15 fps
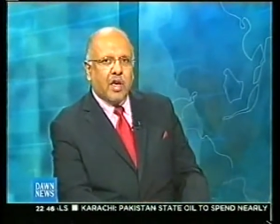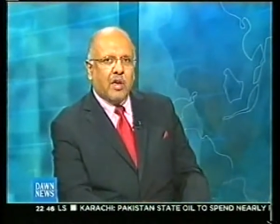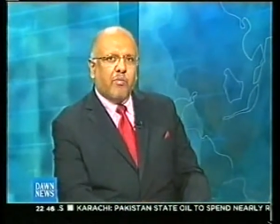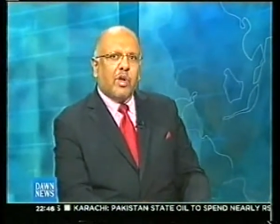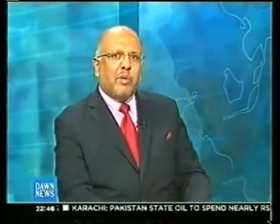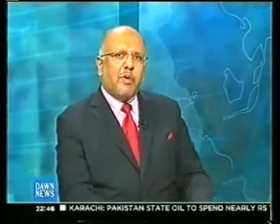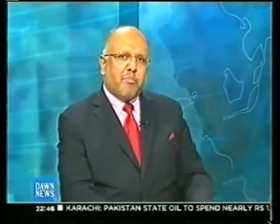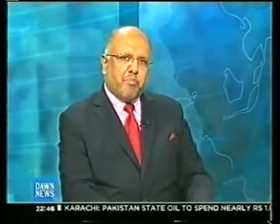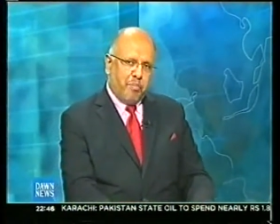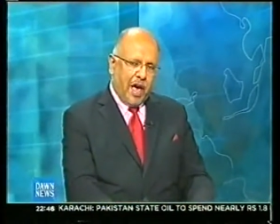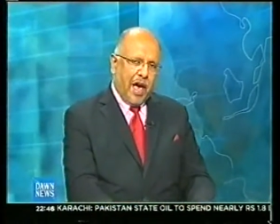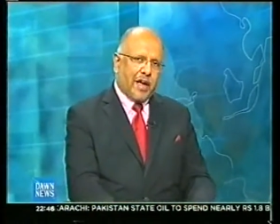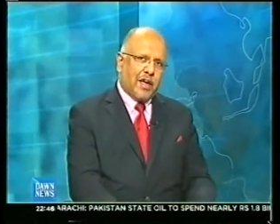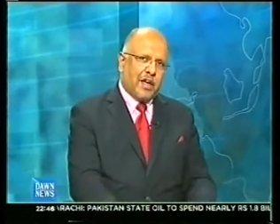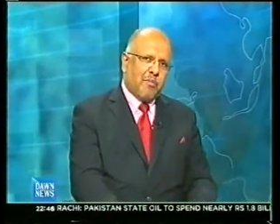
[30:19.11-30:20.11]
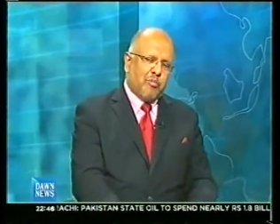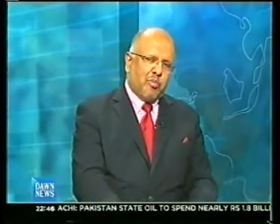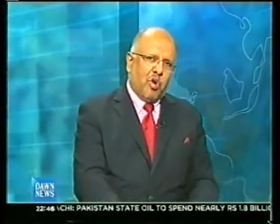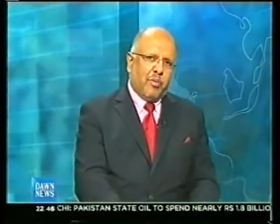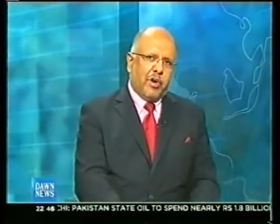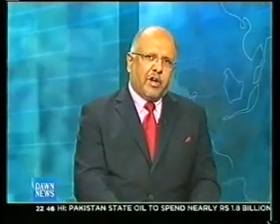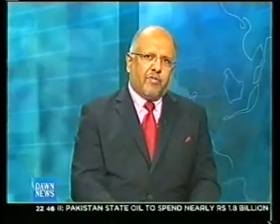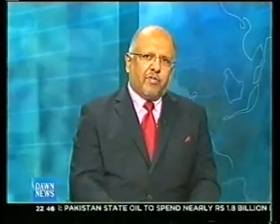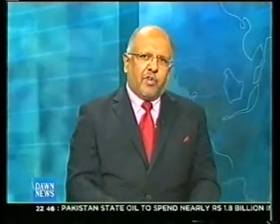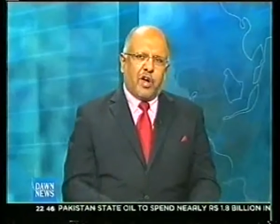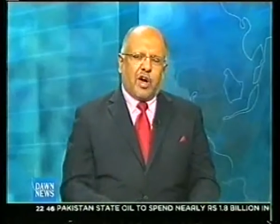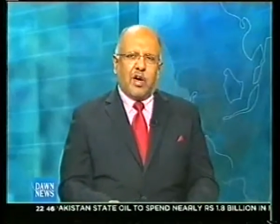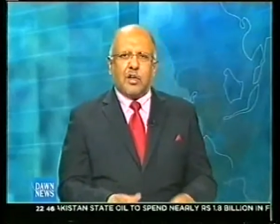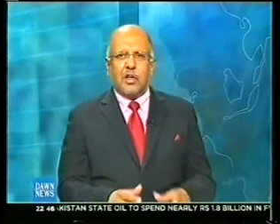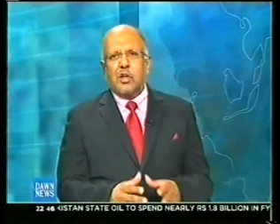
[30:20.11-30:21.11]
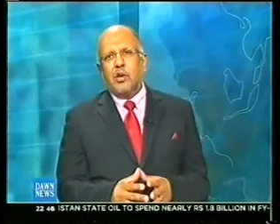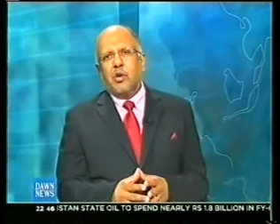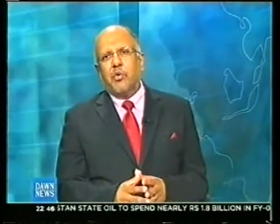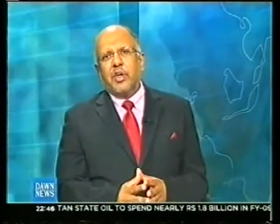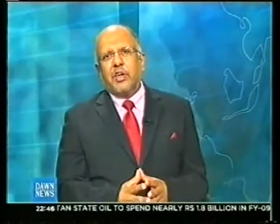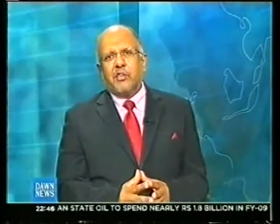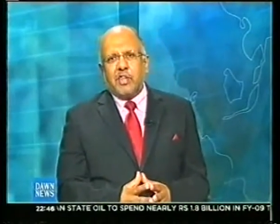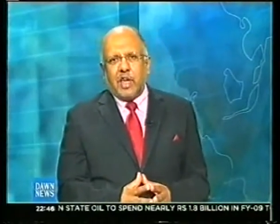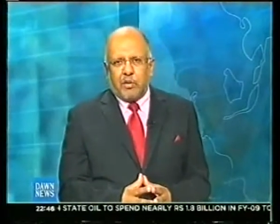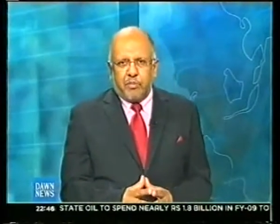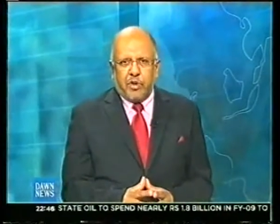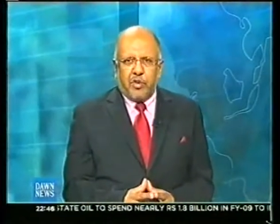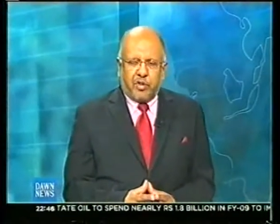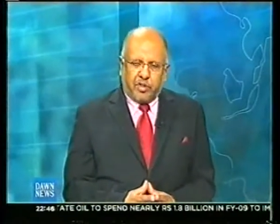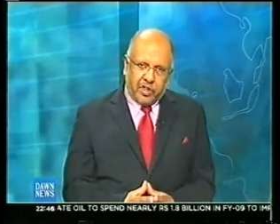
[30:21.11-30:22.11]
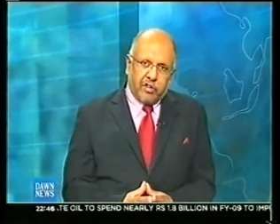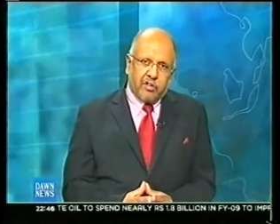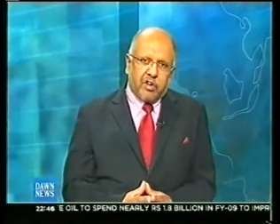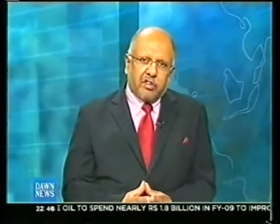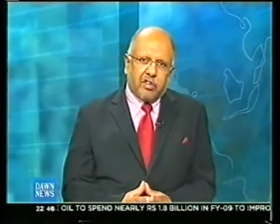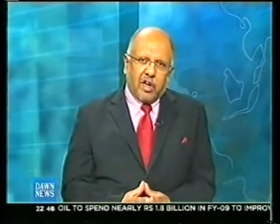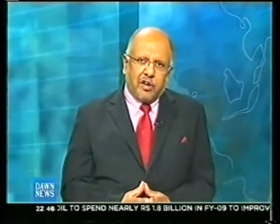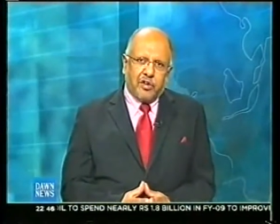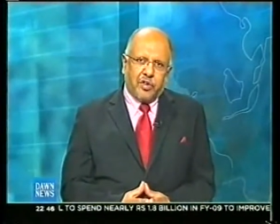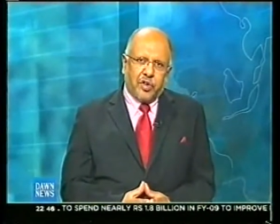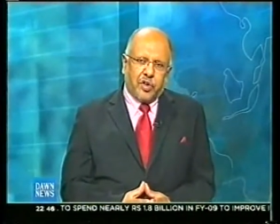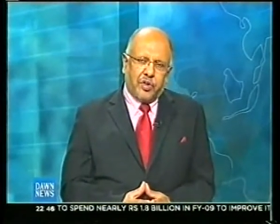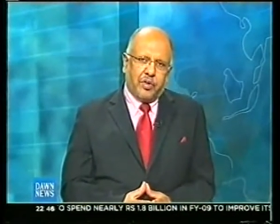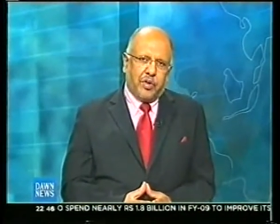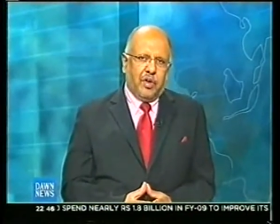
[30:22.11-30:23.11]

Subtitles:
We'll be back in a moment for our concluding segment on this discussion,